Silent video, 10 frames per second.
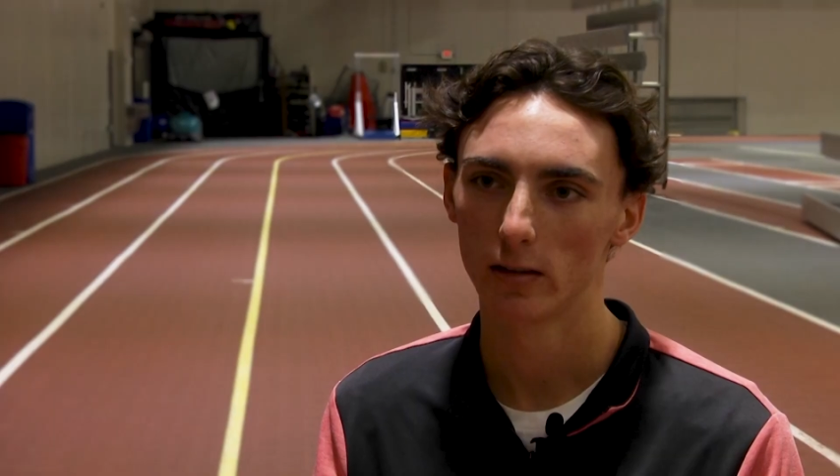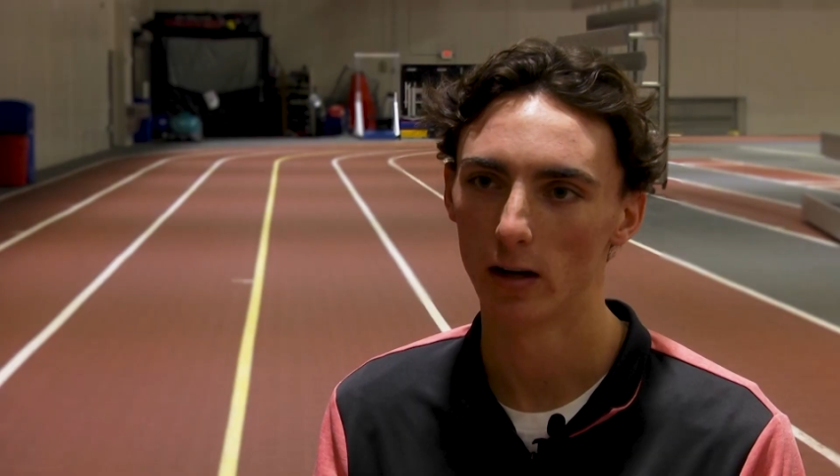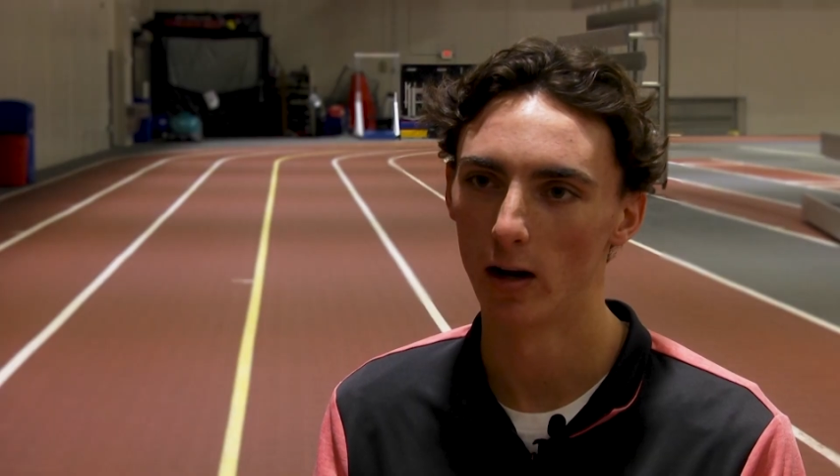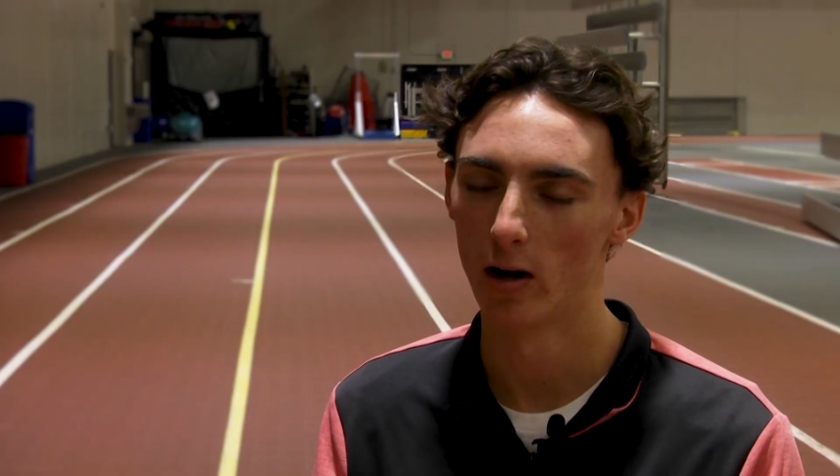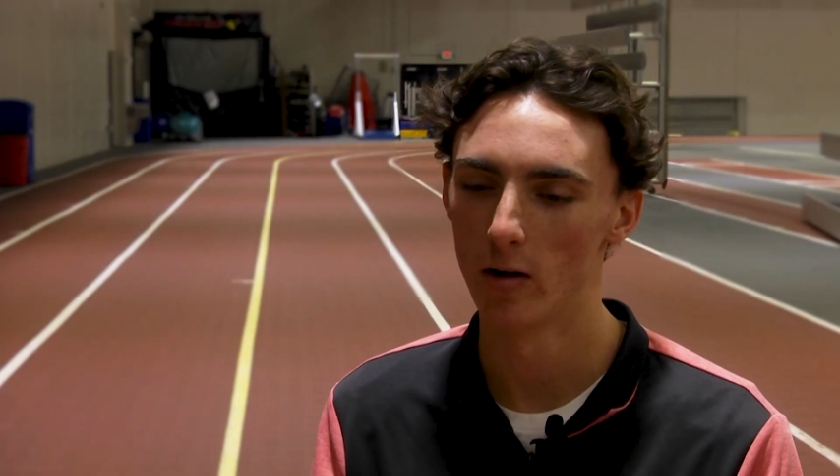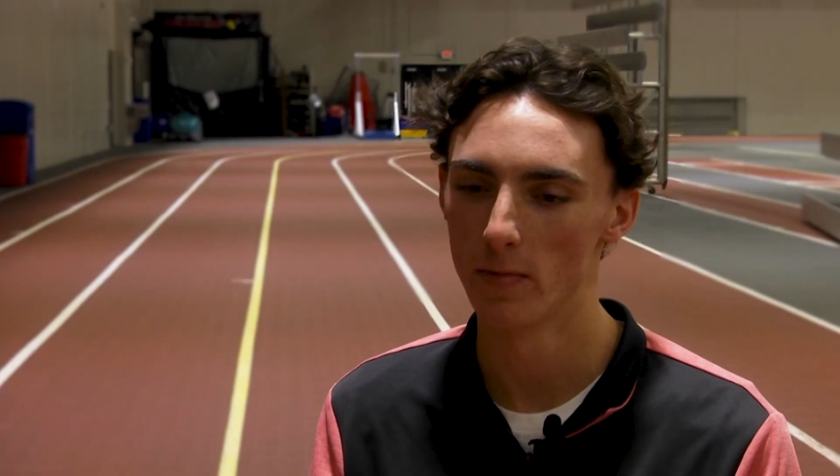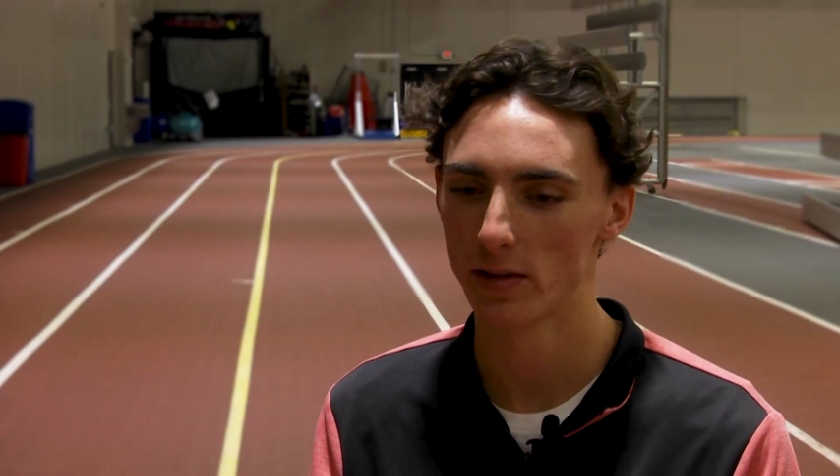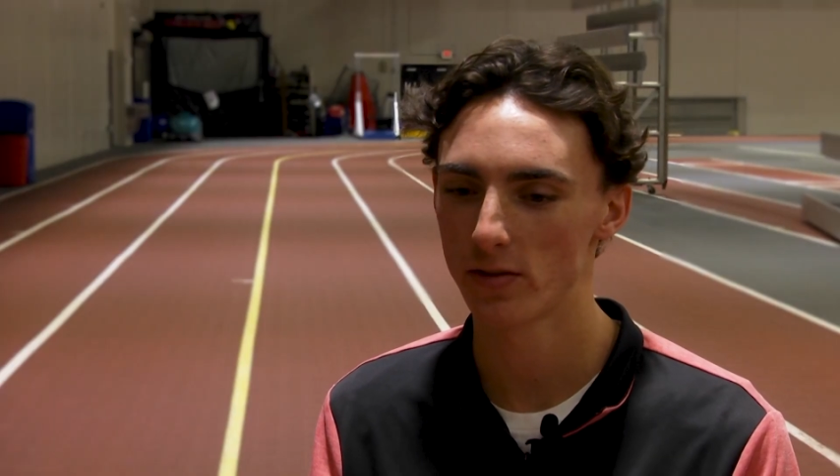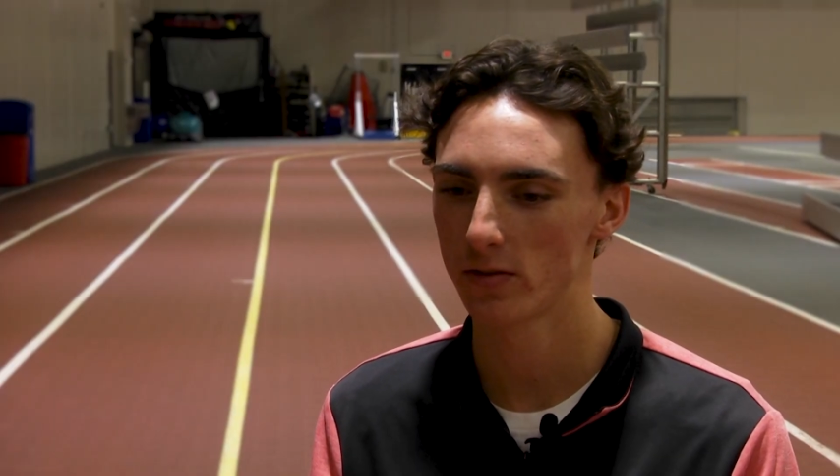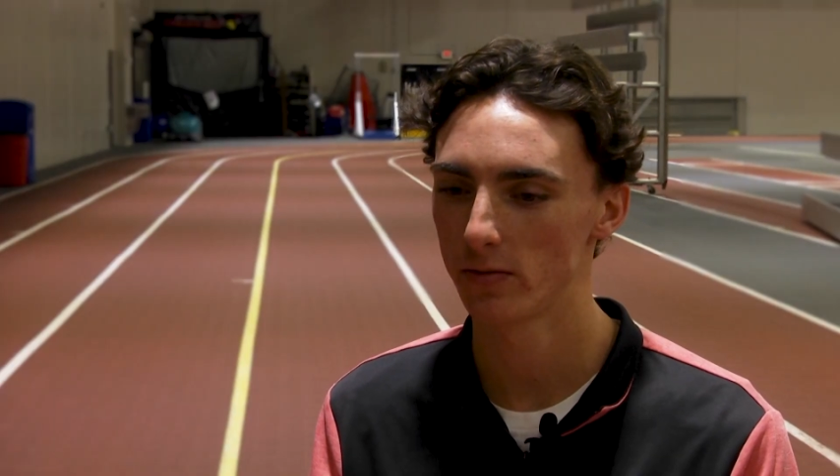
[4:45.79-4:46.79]

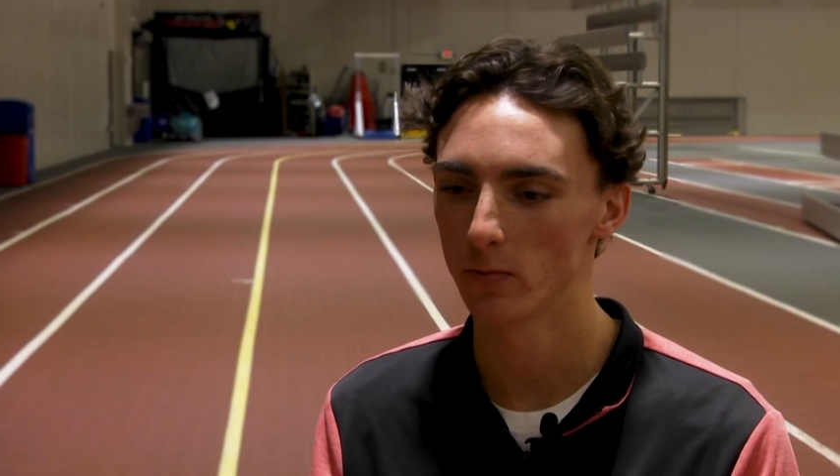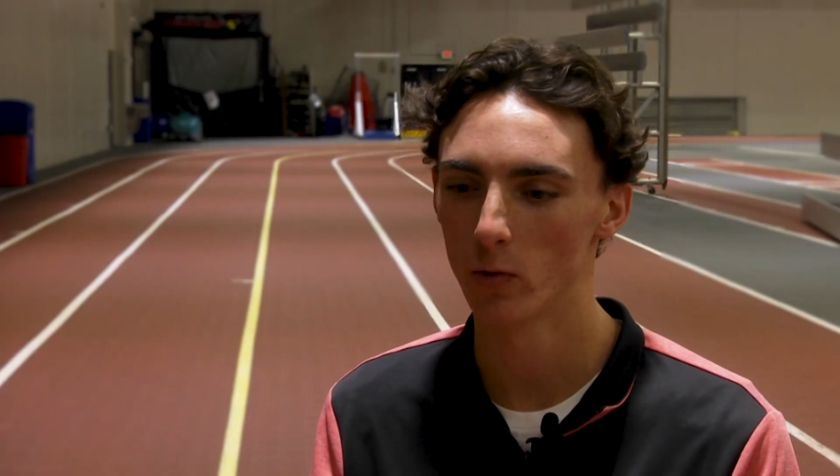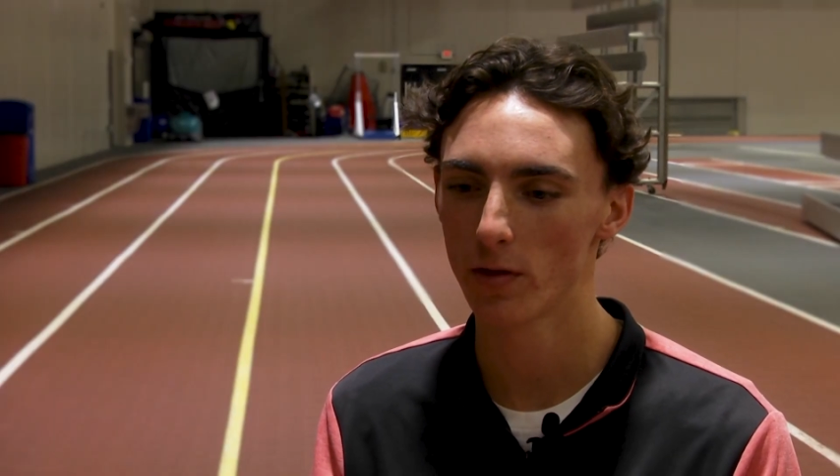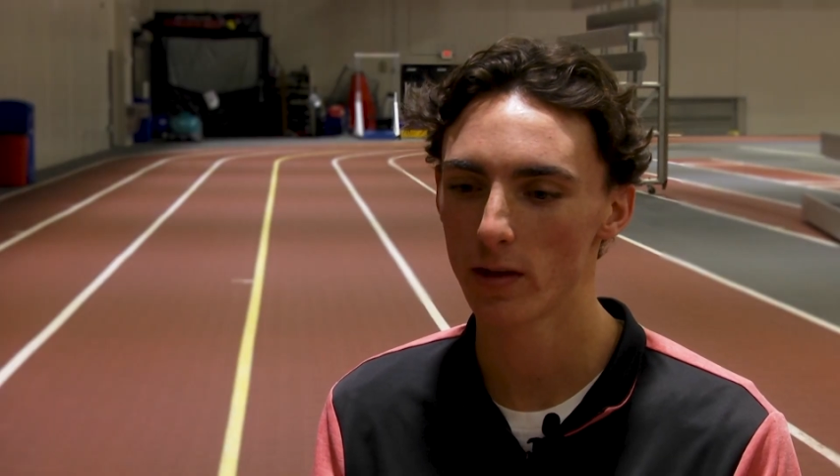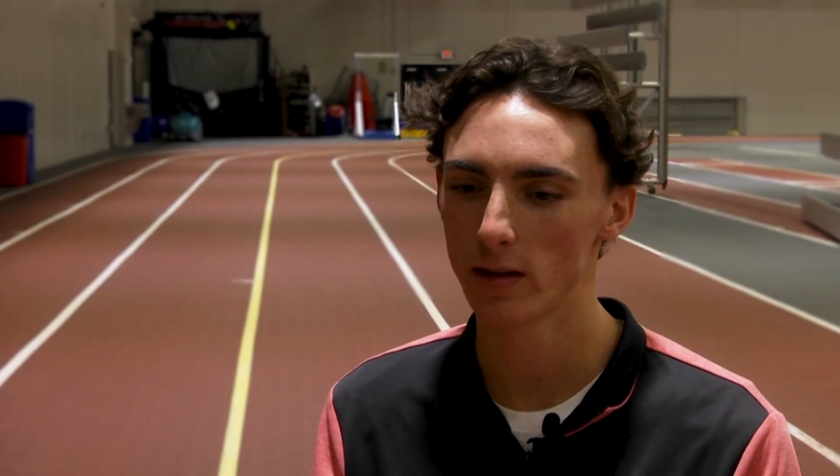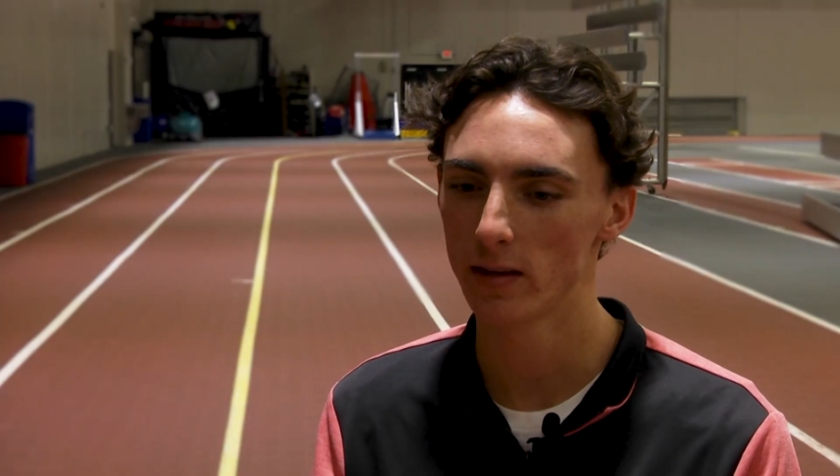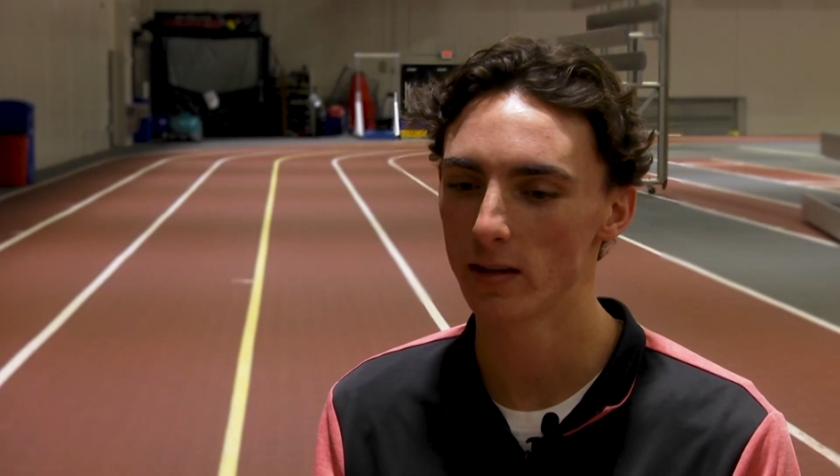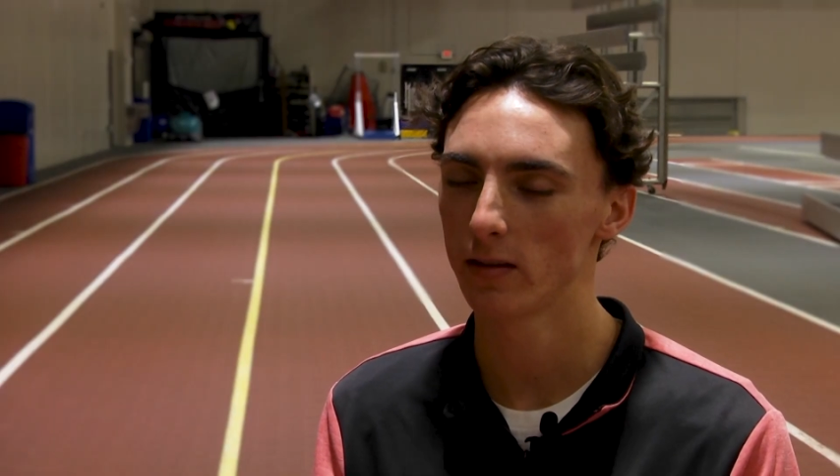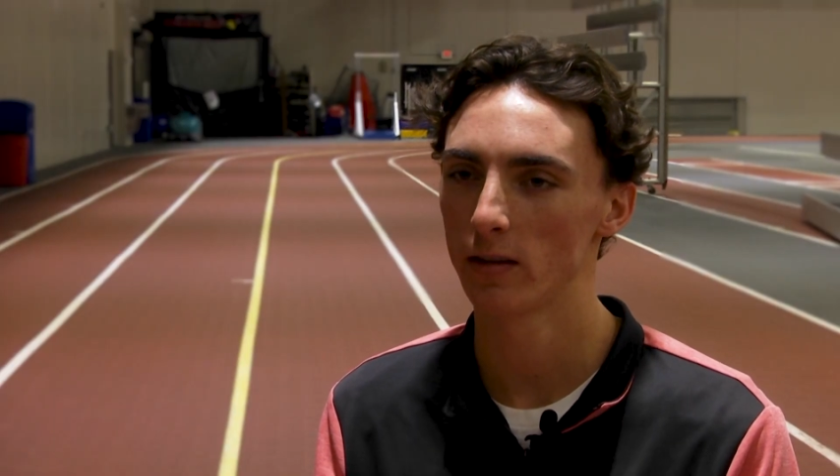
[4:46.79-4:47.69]
That's one thing